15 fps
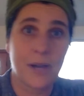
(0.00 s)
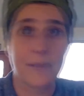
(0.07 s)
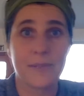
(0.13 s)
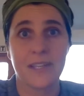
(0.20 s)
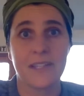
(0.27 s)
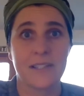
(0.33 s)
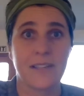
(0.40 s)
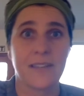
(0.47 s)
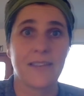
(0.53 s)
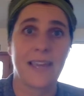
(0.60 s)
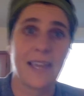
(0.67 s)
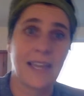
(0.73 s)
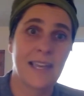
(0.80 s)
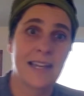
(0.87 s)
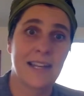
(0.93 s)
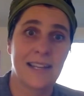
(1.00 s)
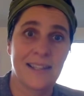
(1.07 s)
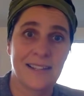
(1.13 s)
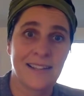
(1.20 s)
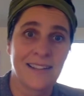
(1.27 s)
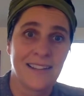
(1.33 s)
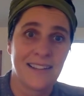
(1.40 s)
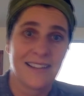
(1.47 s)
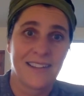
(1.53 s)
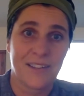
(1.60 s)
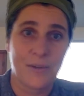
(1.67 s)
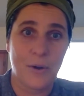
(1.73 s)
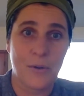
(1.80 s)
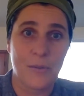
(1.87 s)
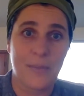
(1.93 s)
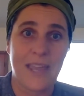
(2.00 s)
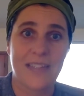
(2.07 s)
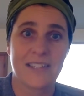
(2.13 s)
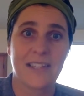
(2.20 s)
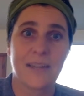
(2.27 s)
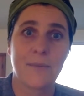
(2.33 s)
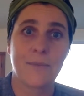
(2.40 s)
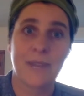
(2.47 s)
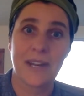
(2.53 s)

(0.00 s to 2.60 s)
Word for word: bopped kids on the head and thrown mm-hmm. paint at them.